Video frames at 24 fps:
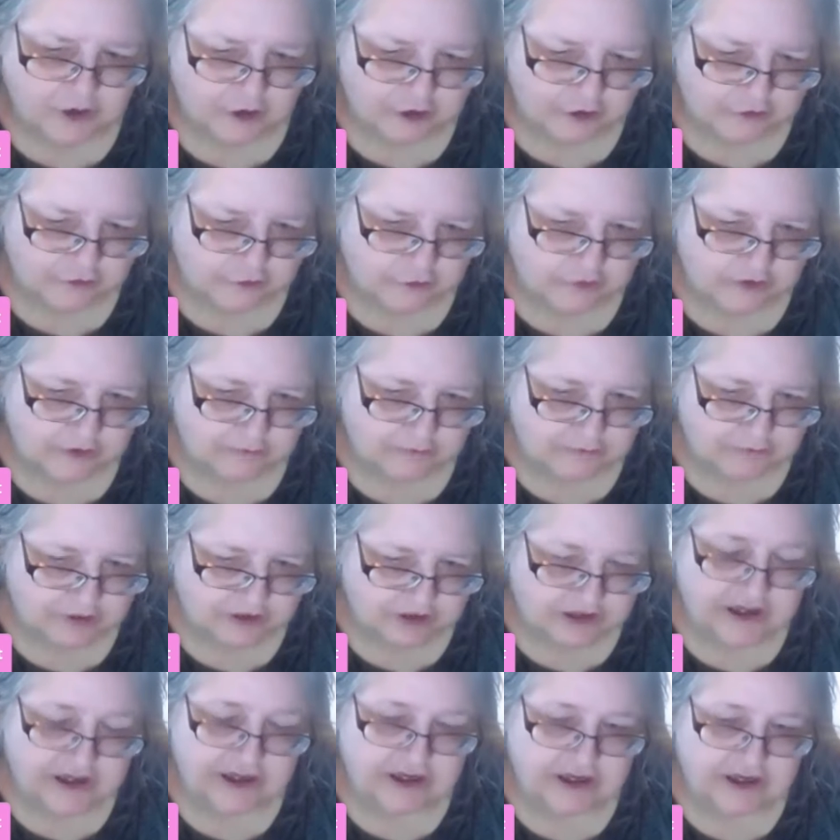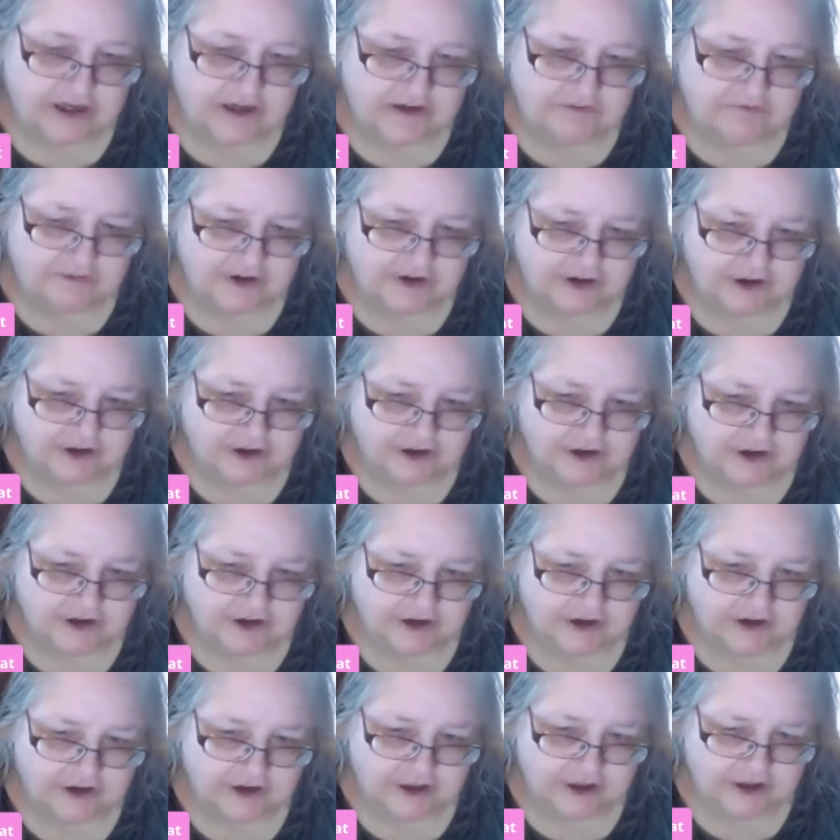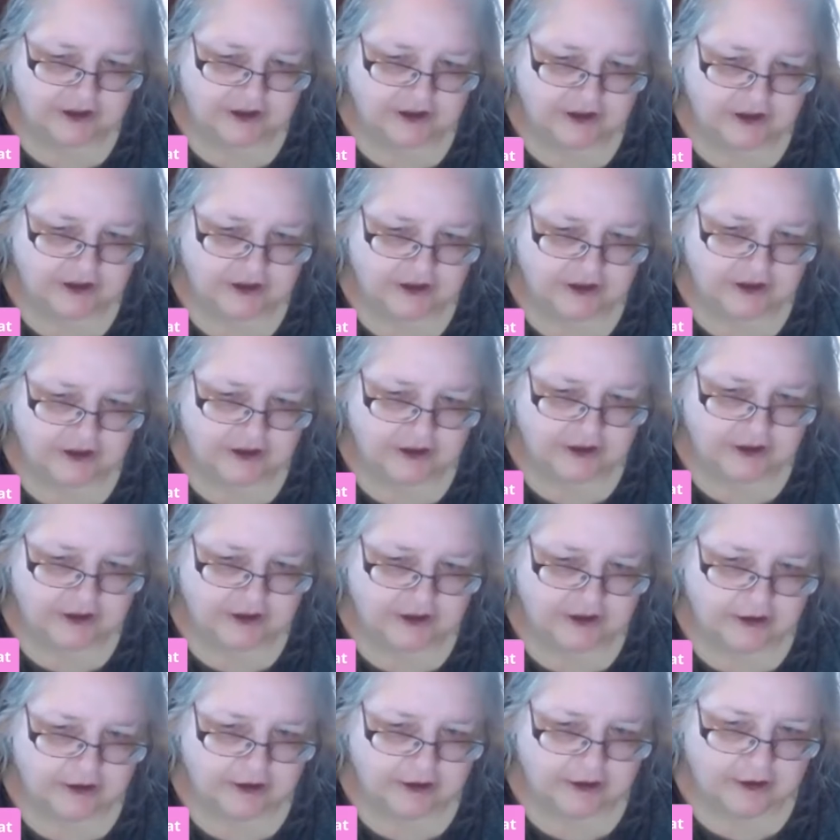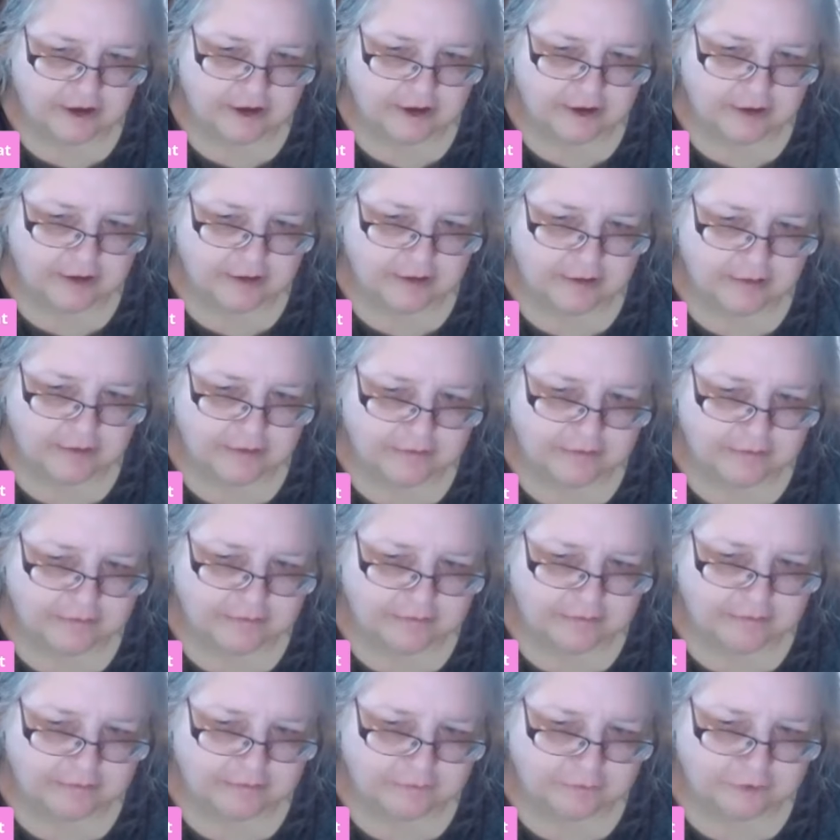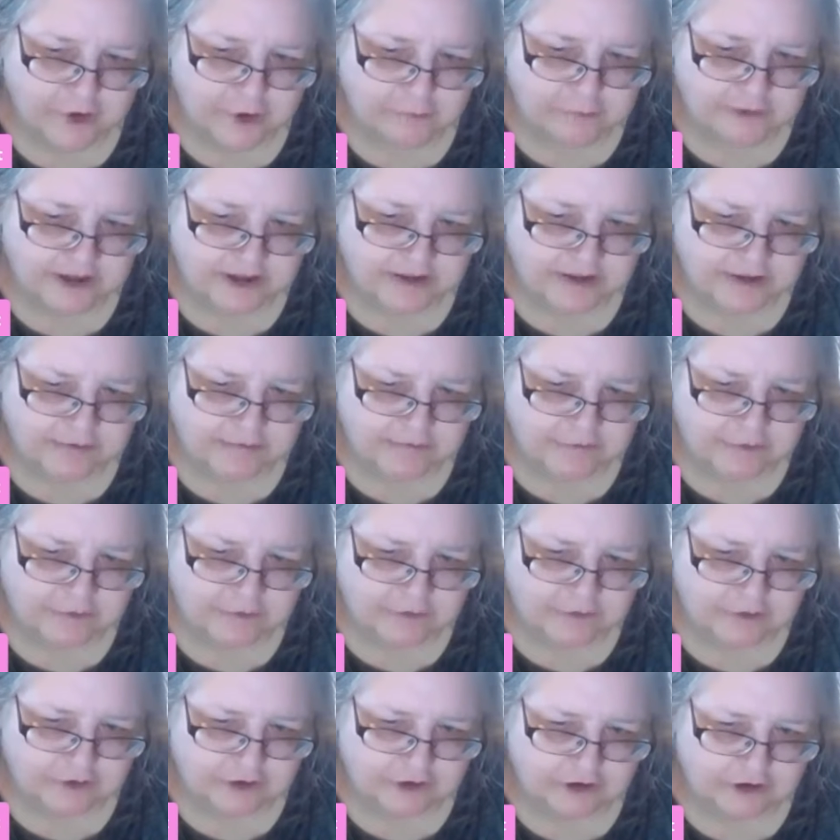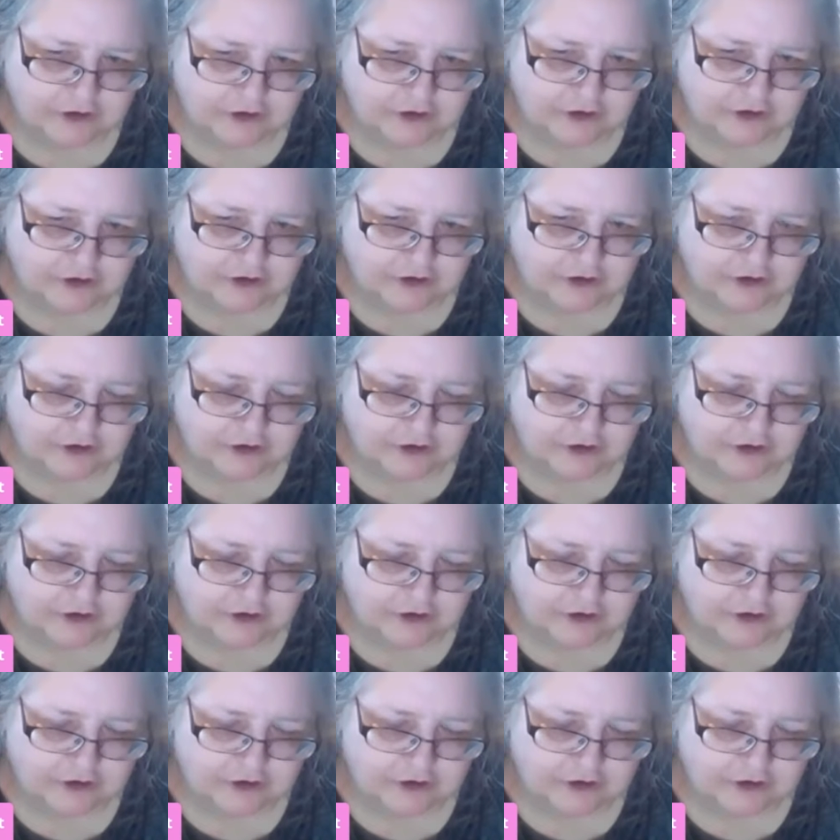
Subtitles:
on to a completely different uh, topic there for a second.